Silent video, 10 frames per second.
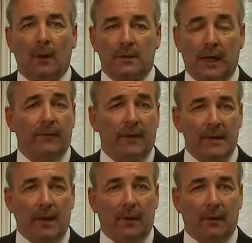Take, for
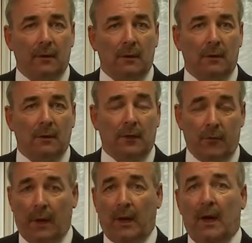example, if
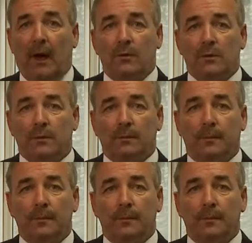you buy a house.